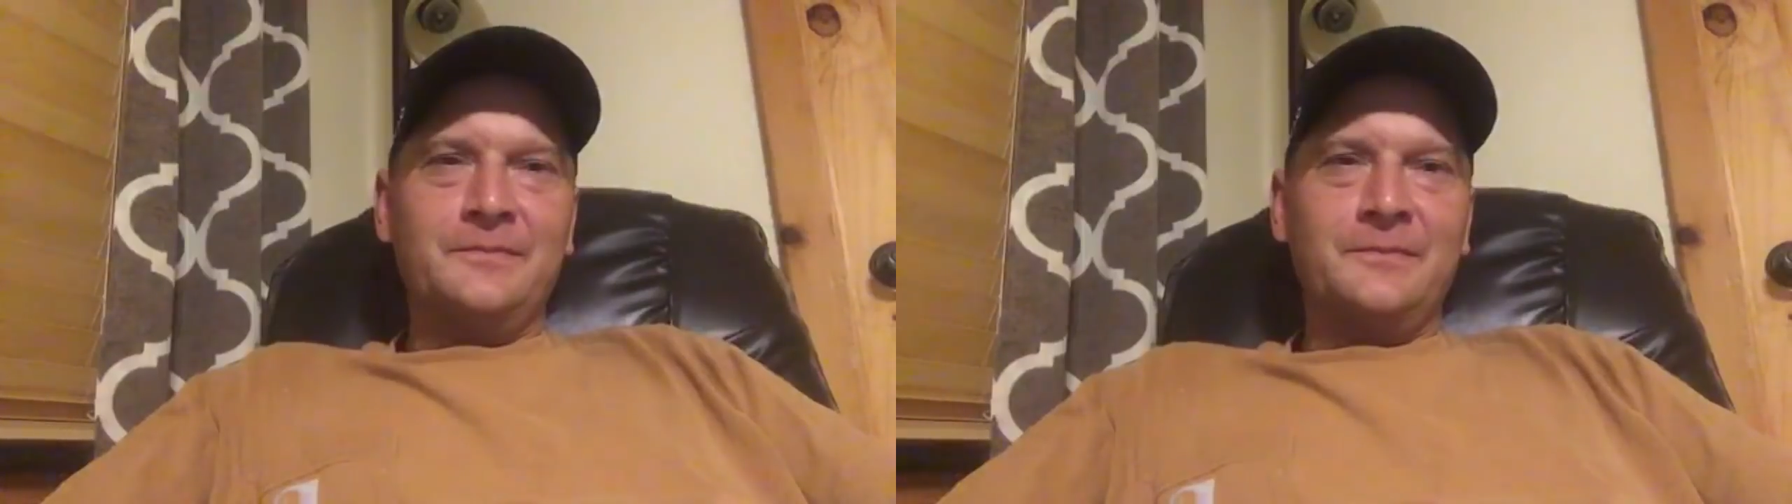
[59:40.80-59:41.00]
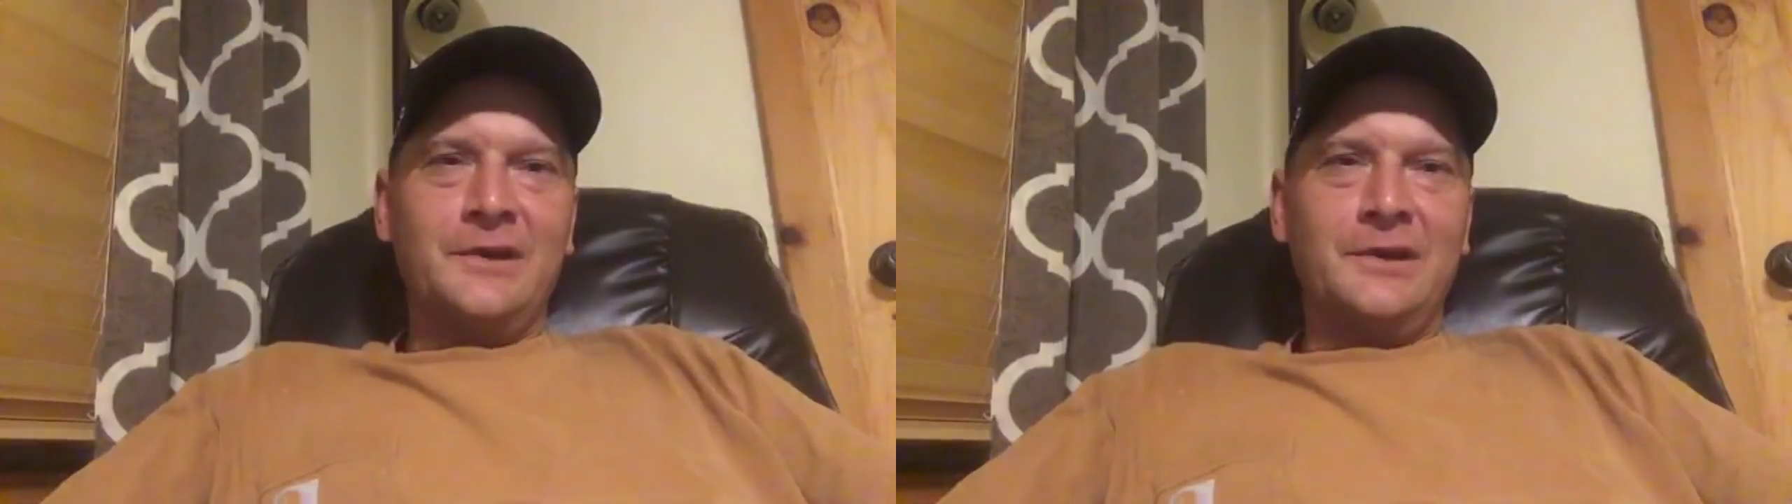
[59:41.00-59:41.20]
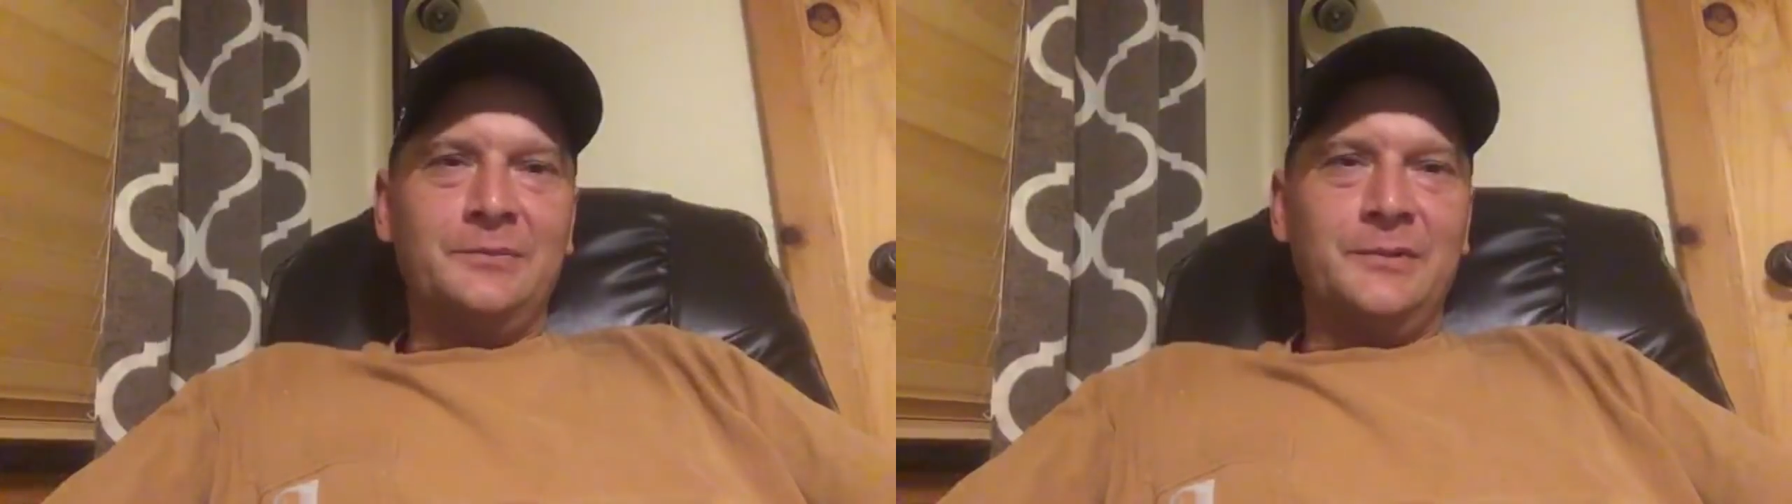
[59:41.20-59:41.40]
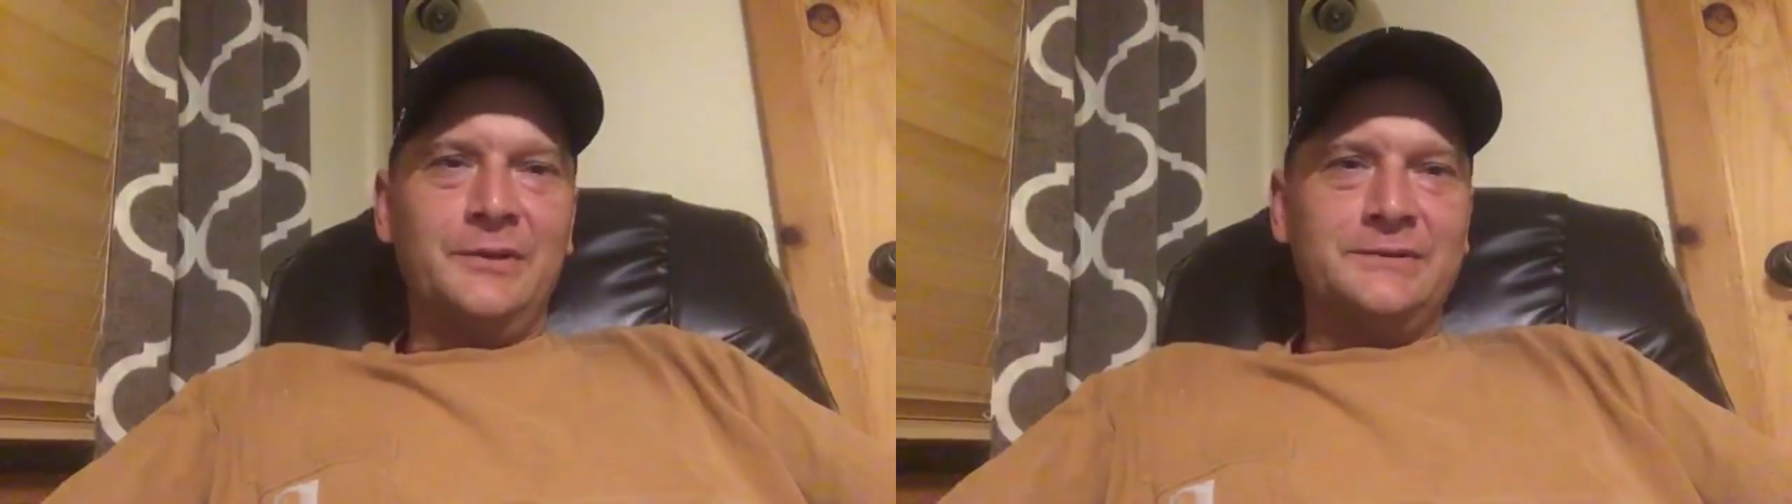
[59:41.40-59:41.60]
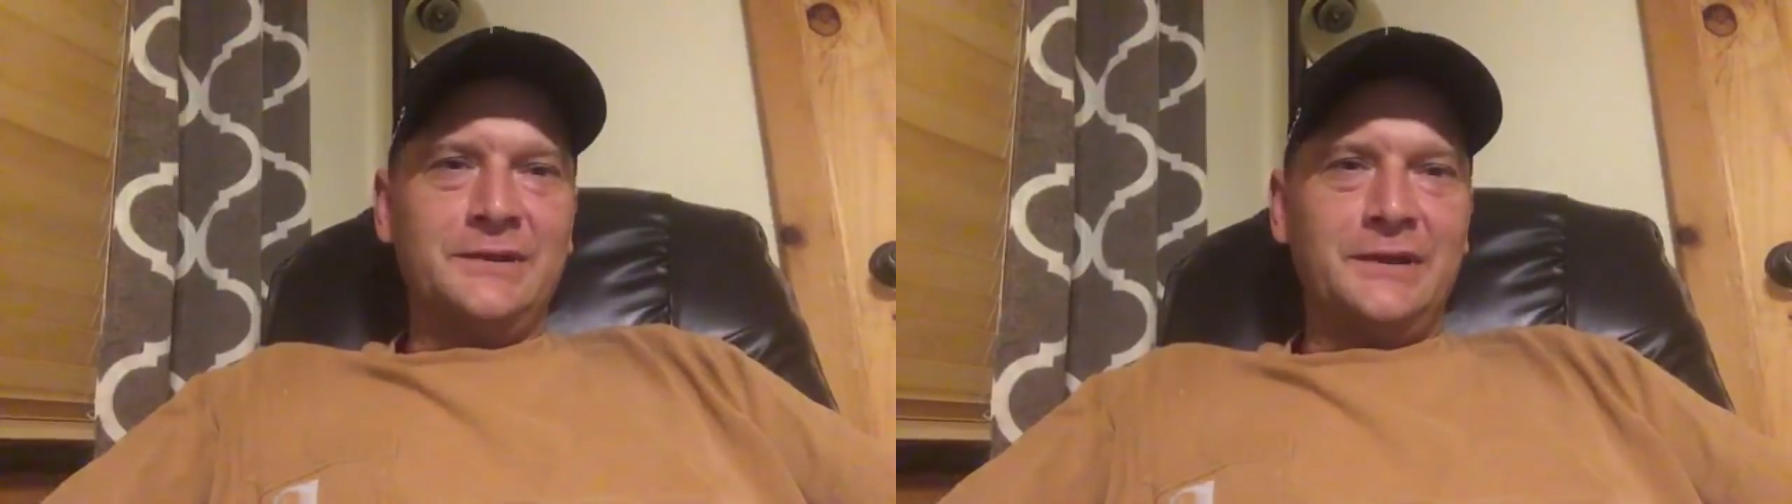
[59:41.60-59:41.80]
Eric
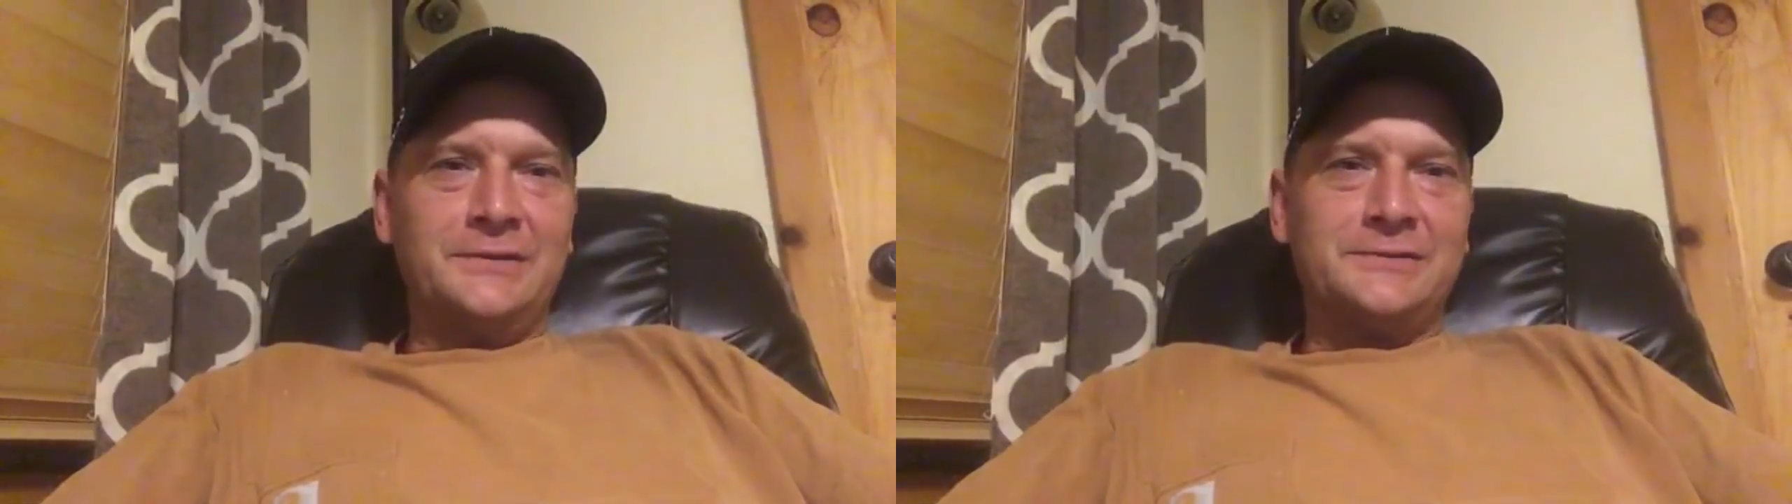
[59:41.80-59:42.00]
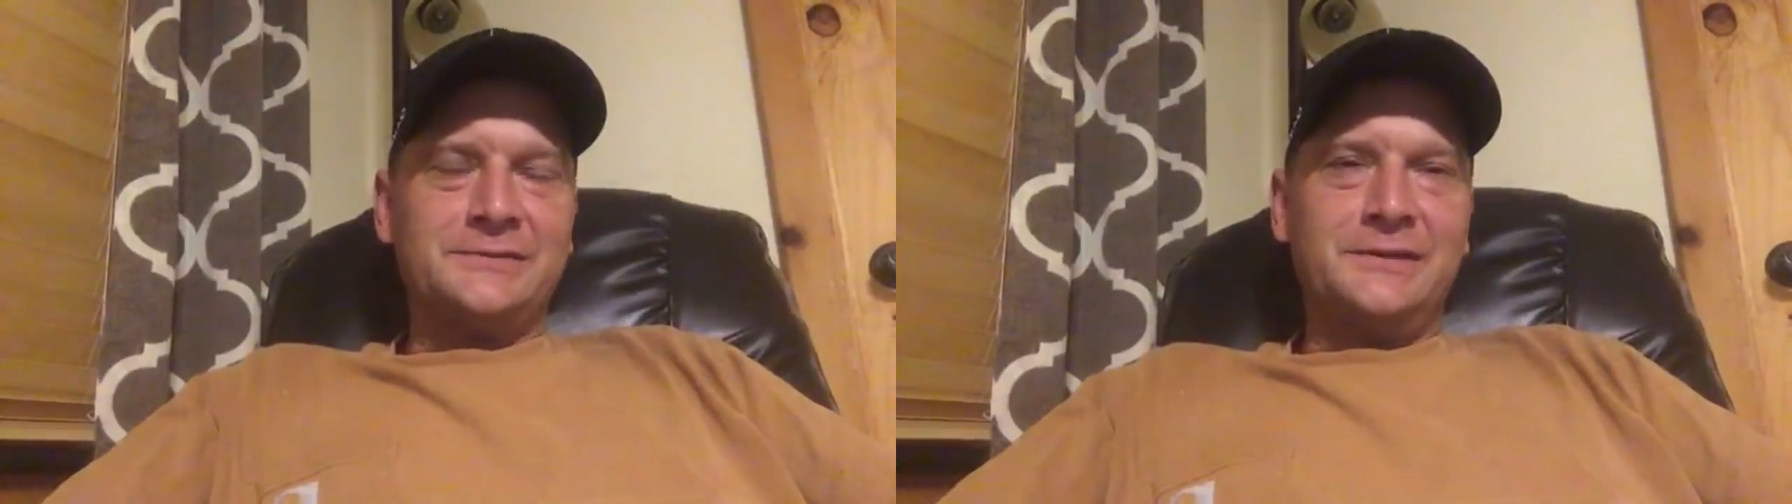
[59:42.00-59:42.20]
builds houses.